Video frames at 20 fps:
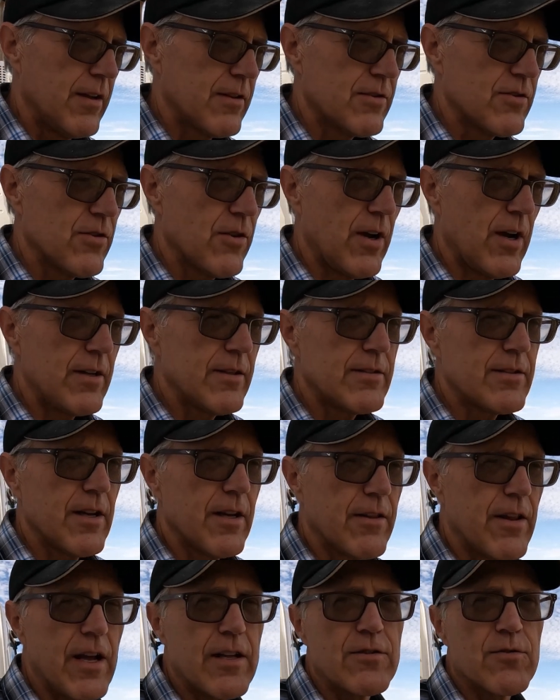And so I
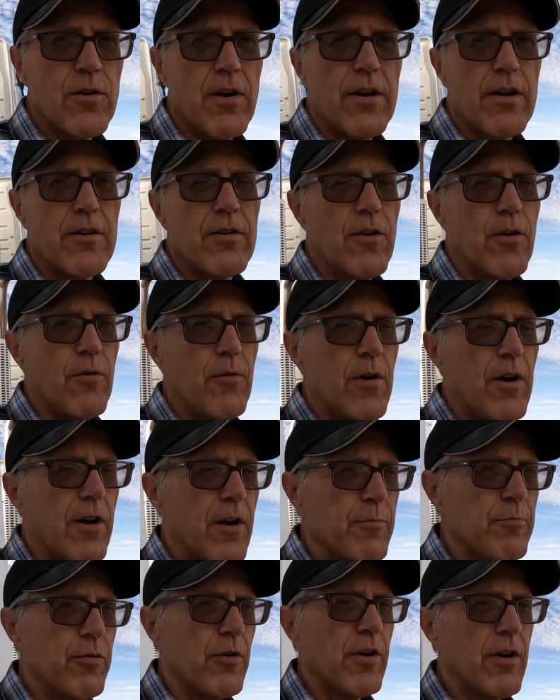said, that's why you don't
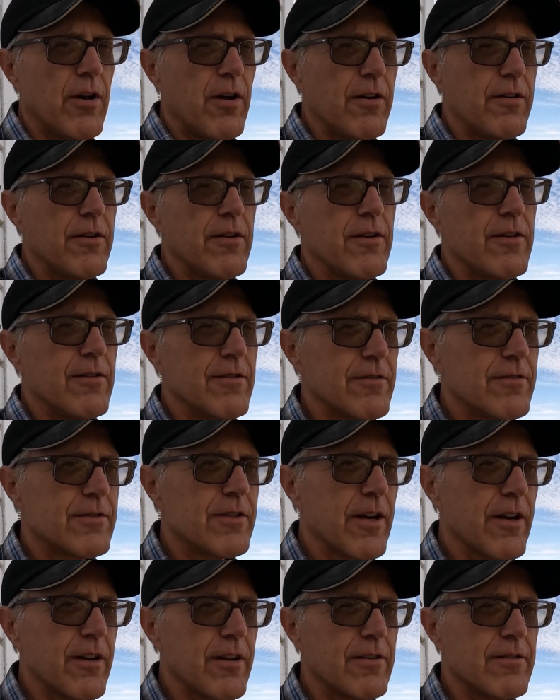want to put all your
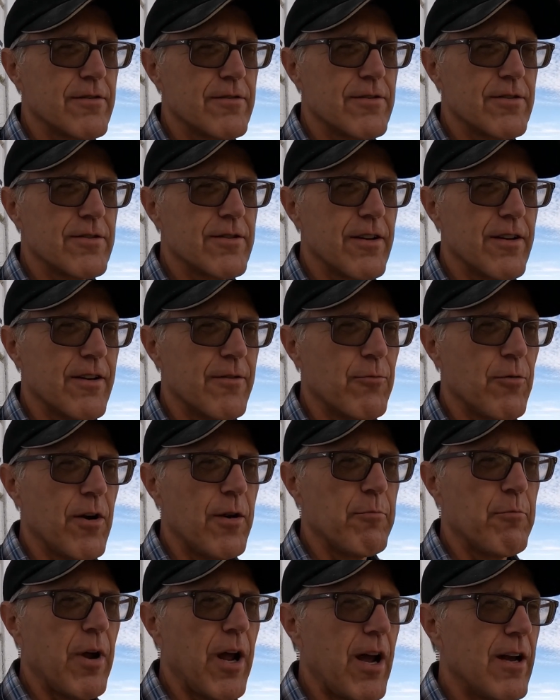chickens in
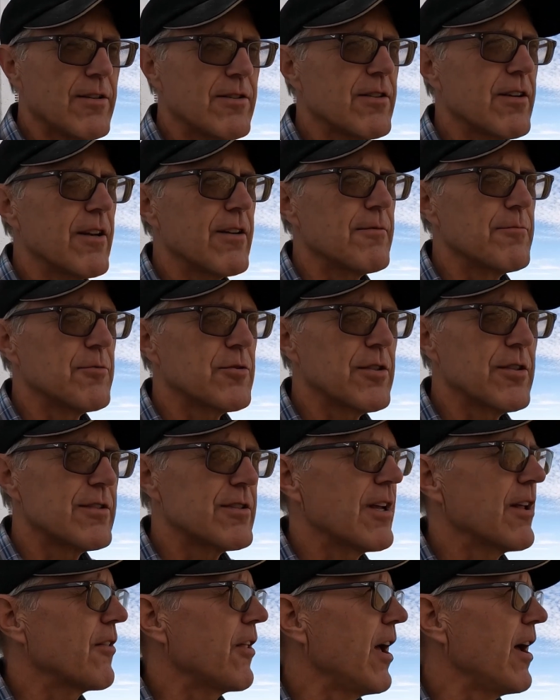one basket. And she
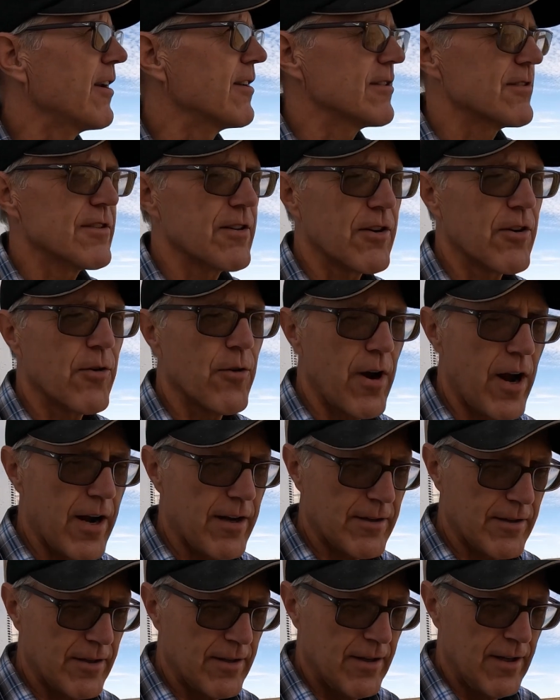said that isn't
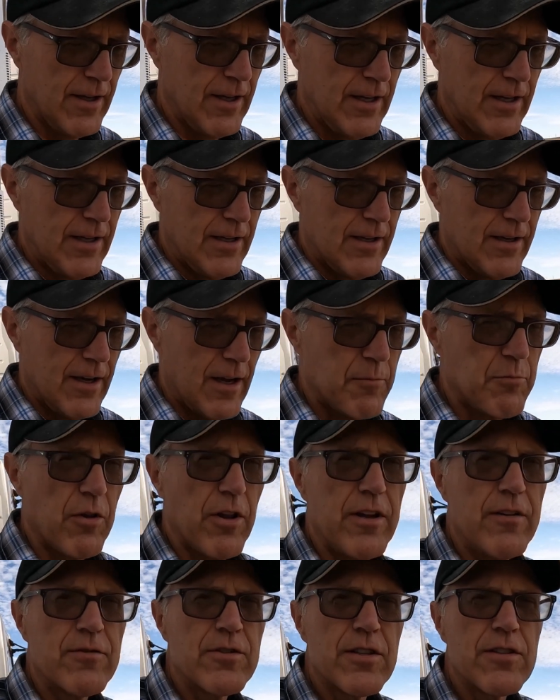correct. I
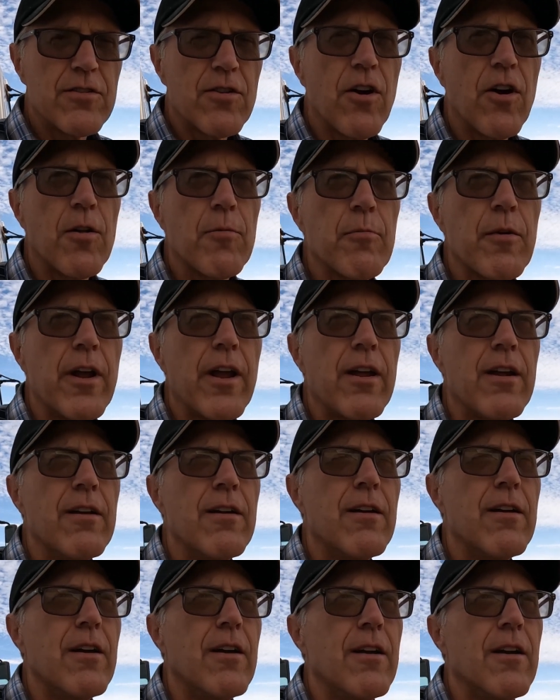believe she told me
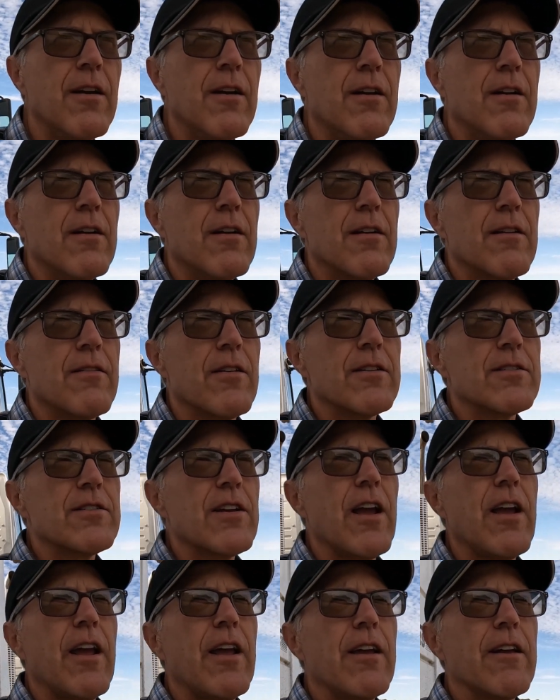the
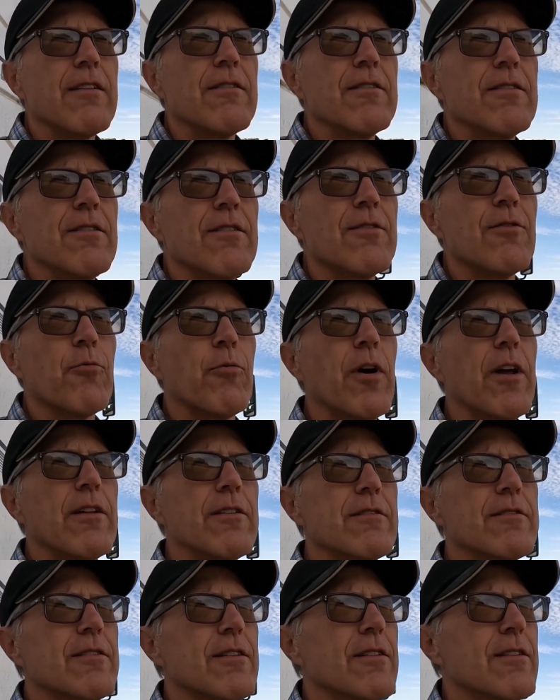saying
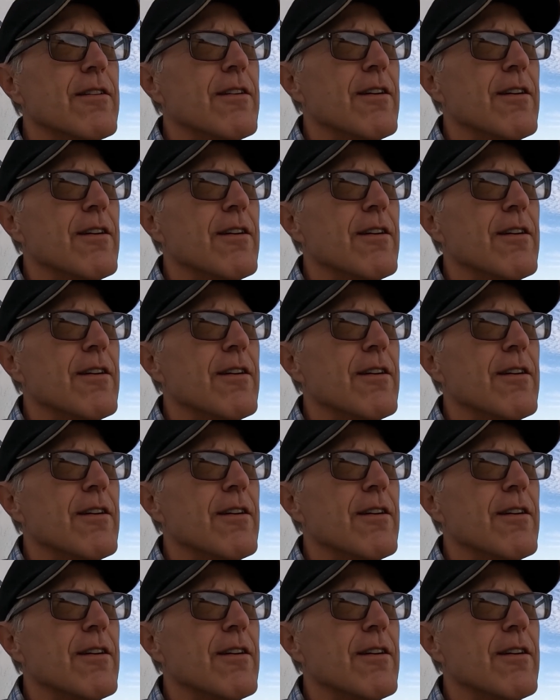went,